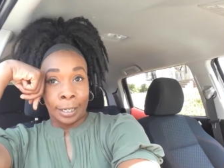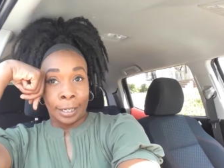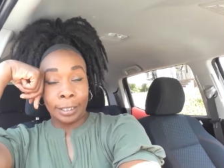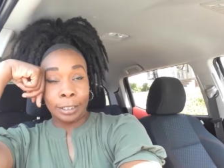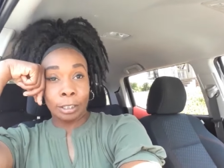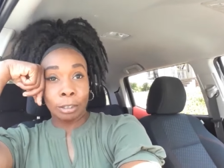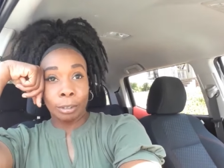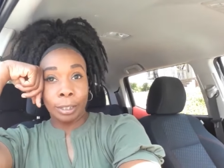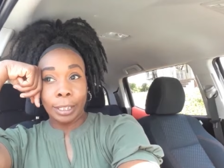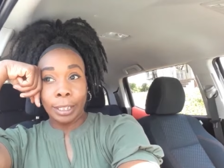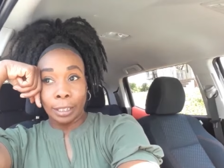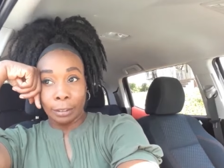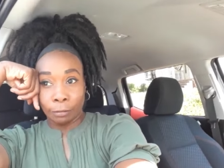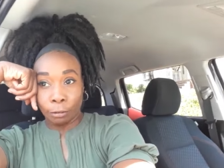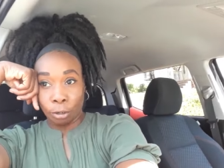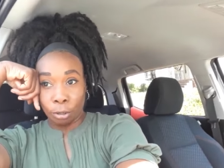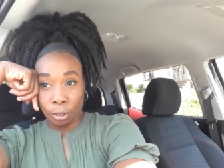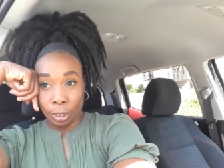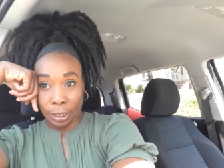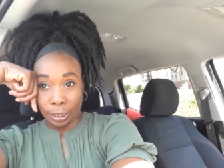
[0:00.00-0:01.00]
And so then,
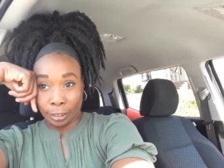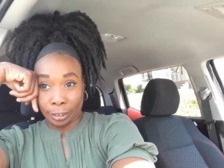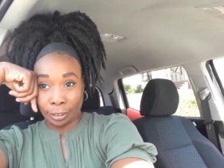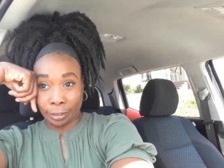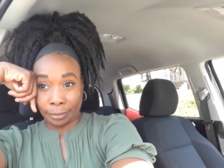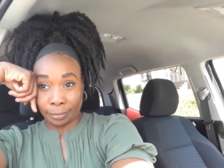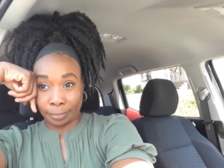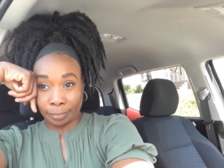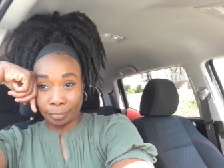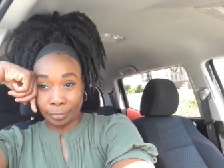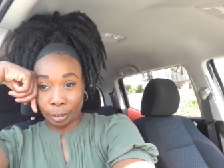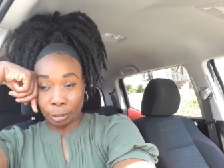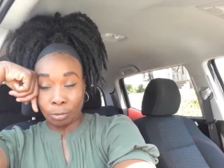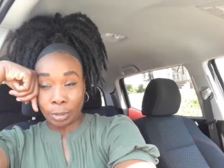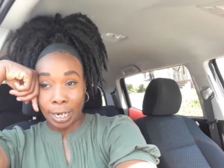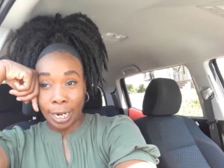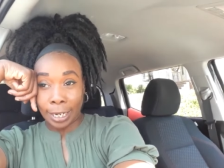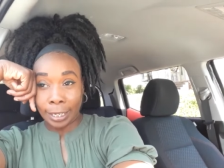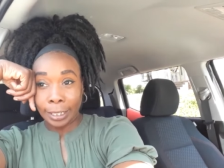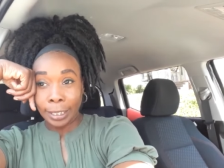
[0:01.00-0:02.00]
of course,
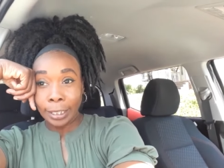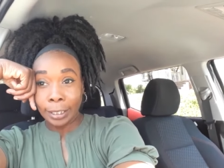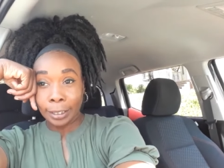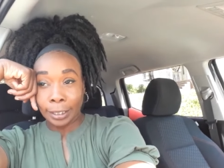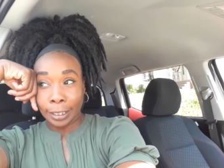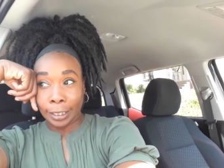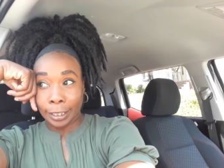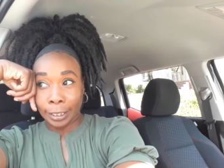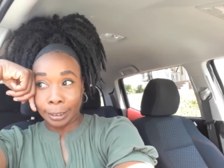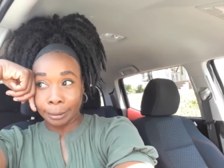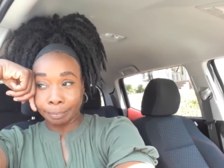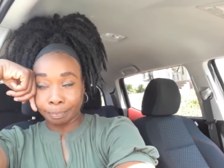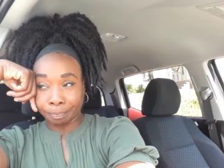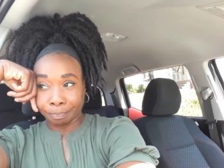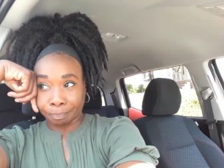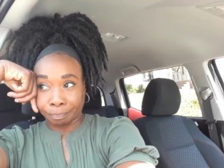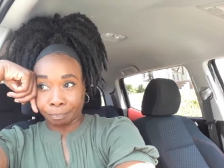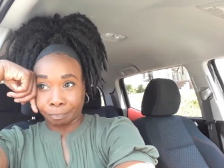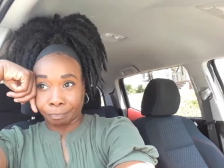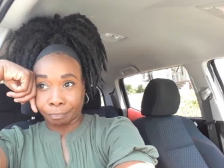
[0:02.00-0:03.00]
when I get there,
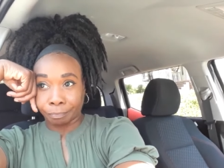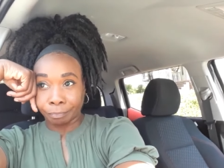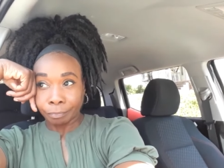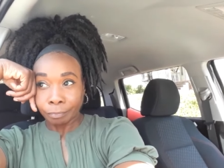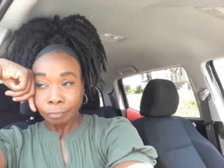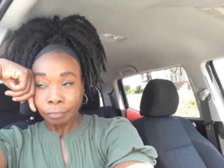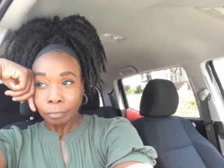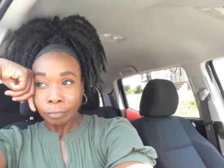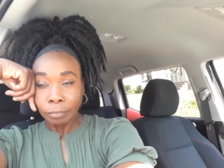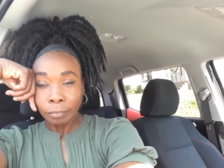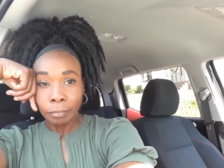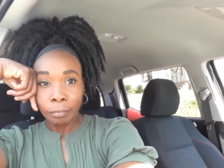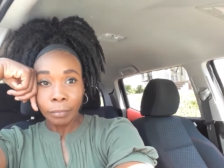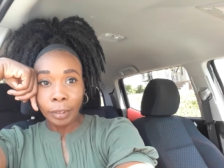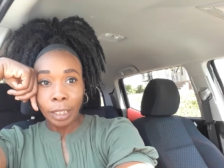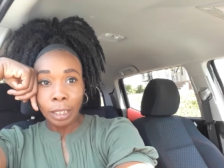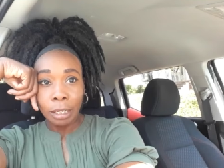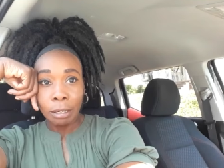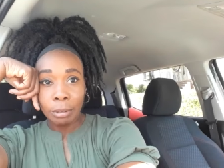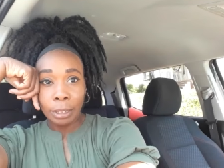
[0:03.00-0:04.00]

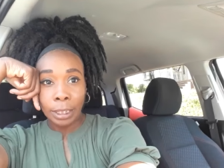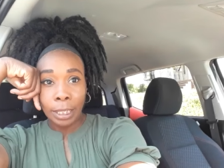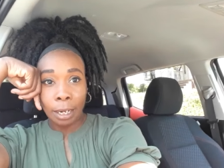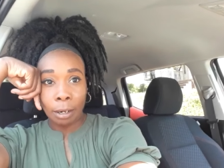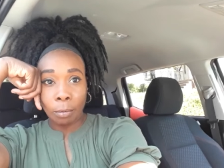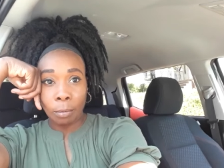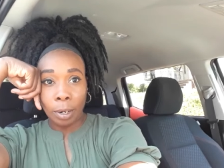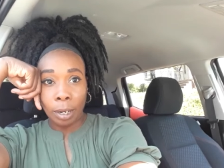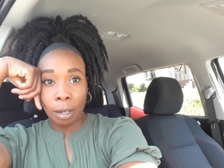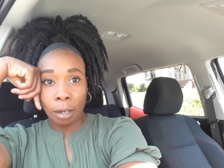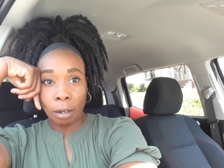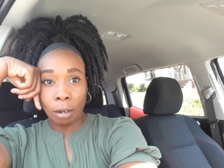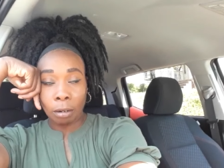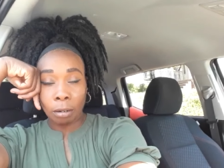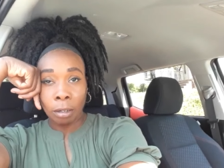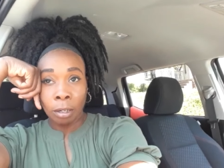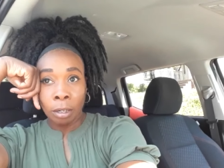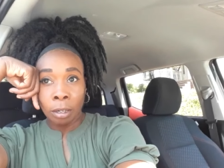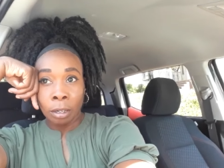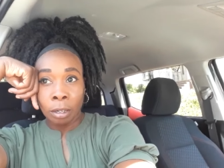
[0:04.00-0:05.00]
he was like,
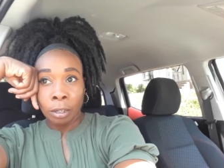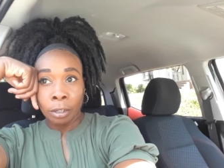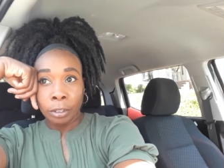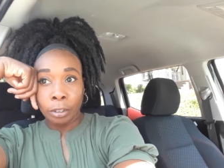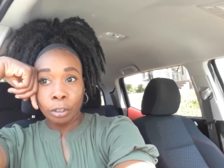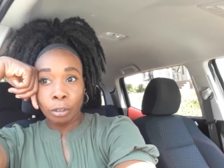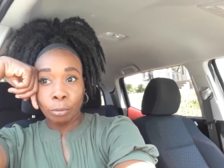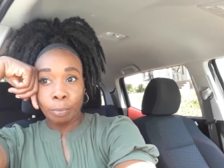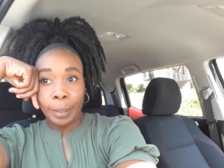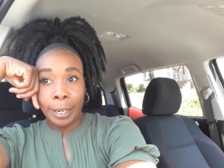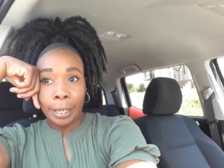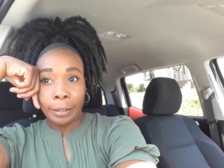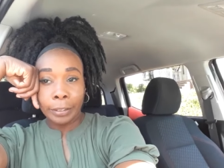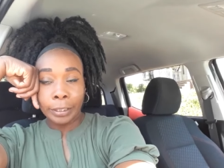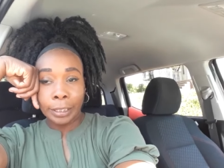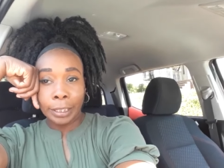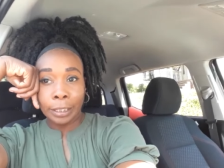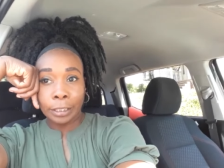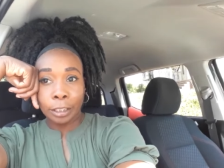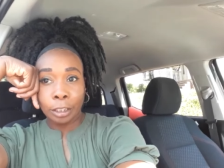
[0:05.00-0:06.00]
well, you pay the
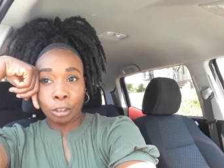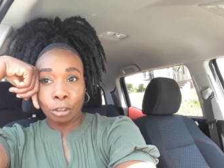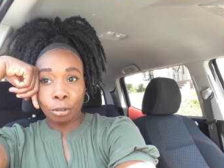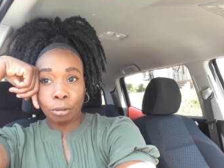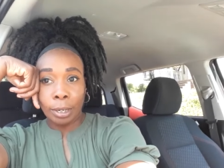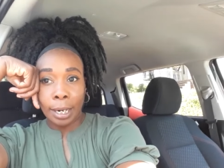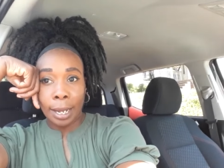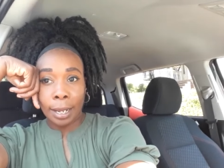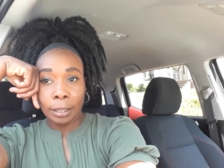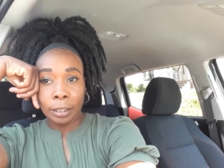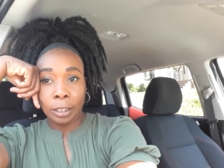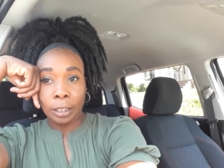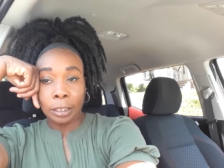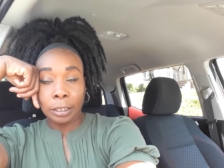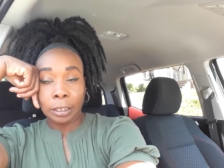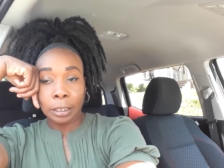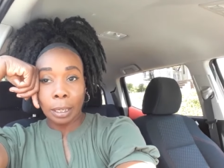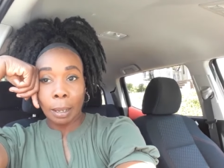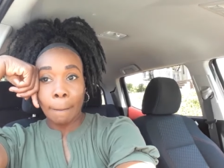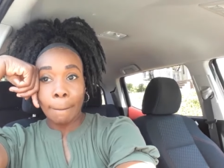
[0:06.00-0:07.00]

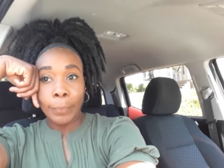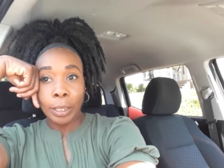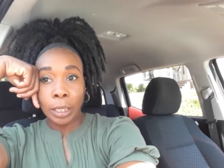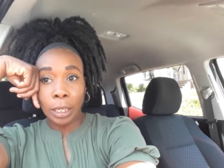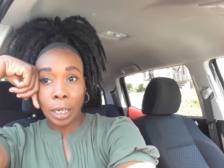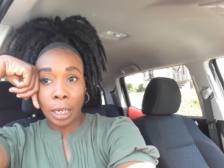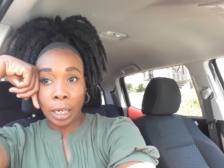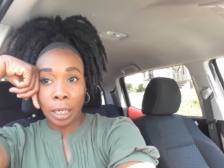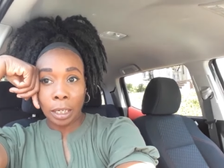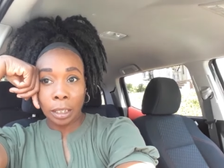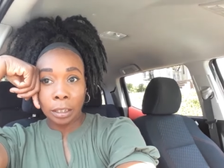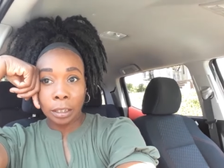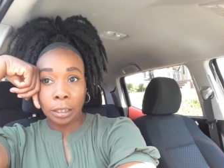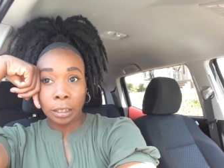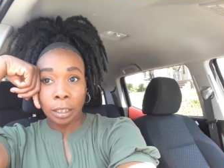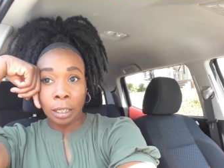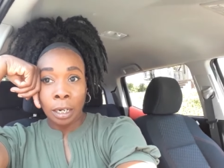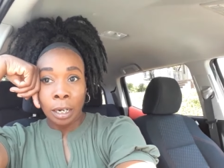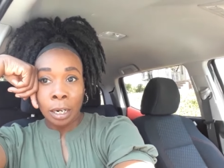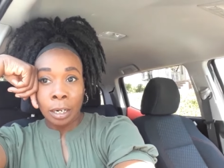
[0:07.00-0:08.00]
$62
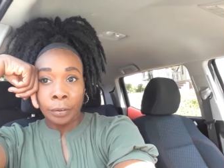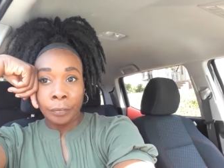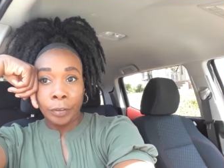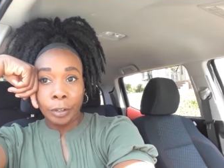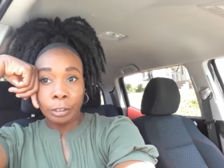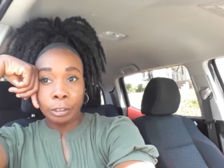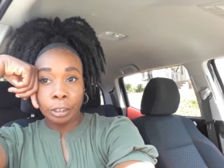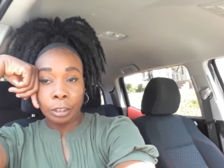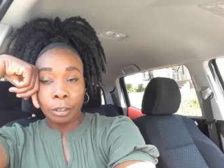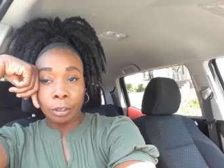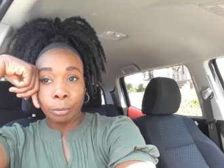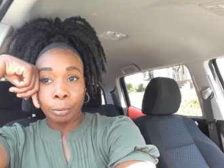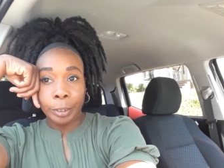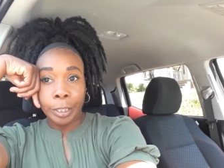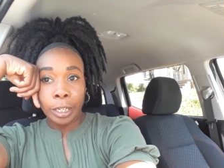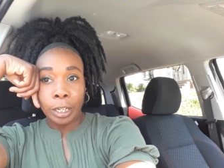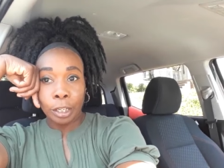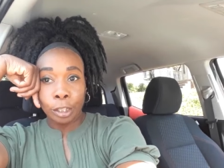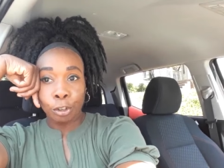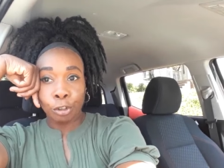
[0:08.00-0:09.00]
plus there's a
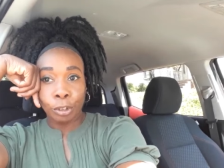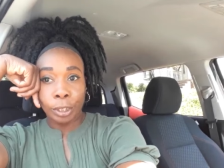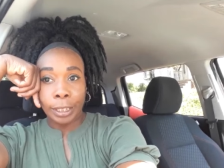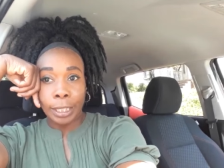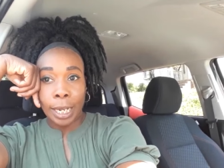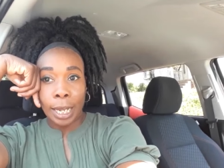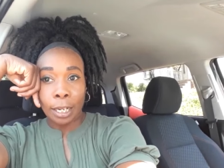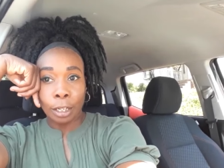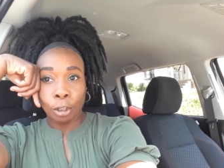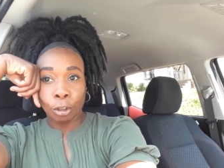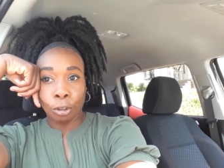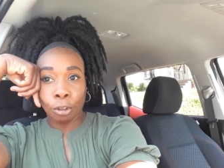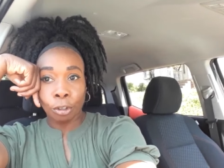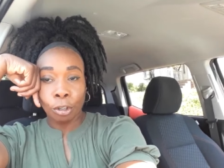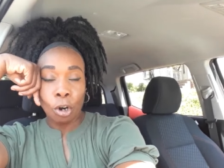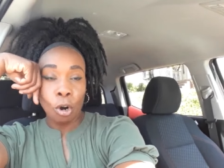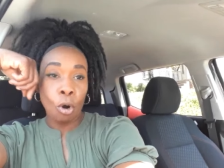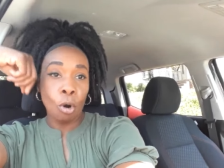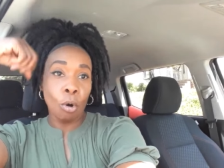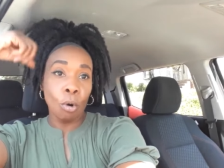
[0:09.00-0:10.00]
$300
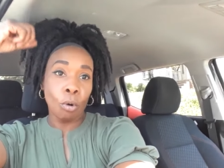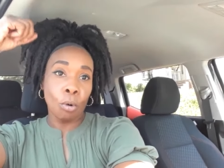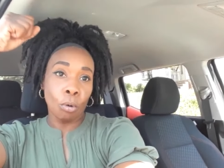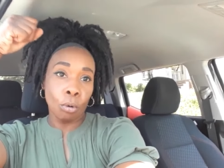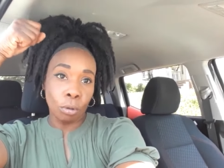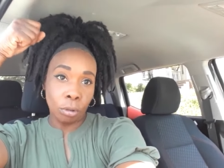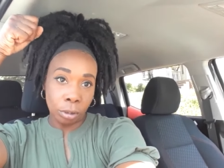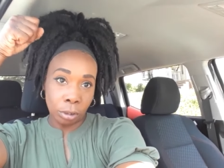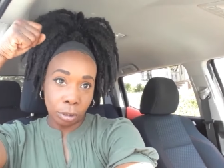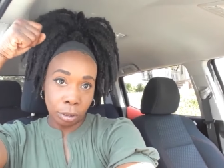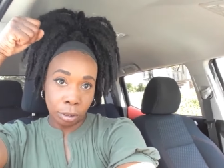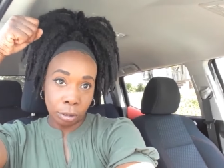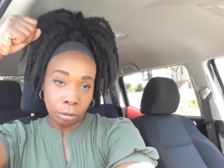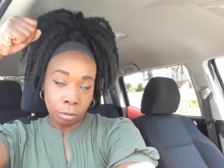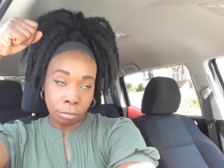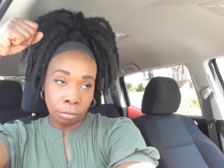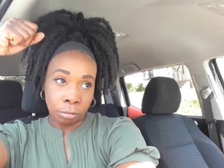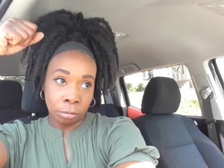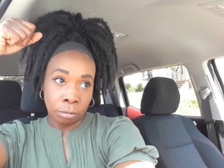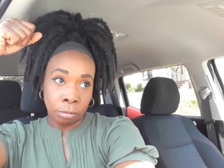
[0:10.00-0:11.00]
hold
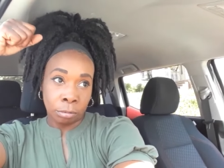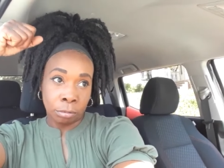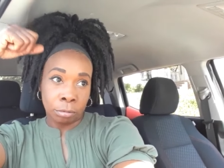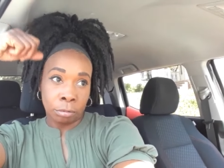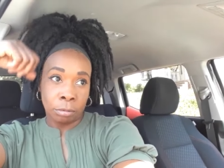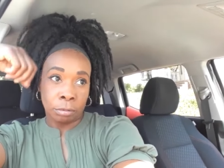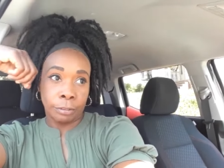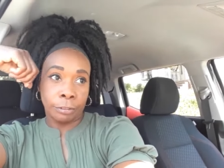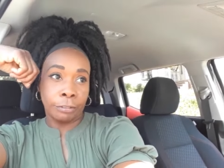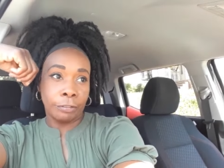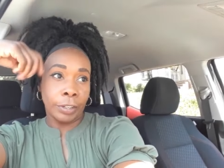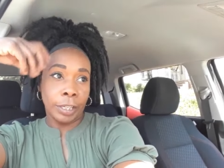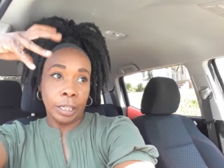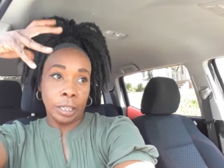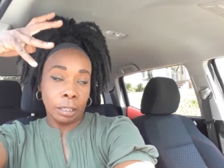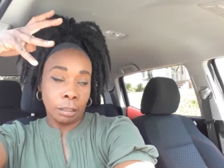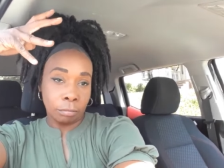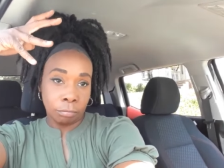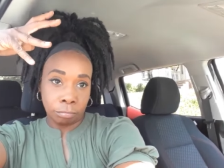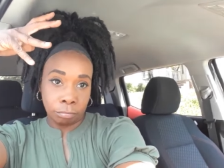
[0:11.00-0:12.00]

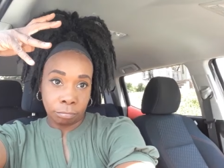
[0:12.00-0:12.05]
fee,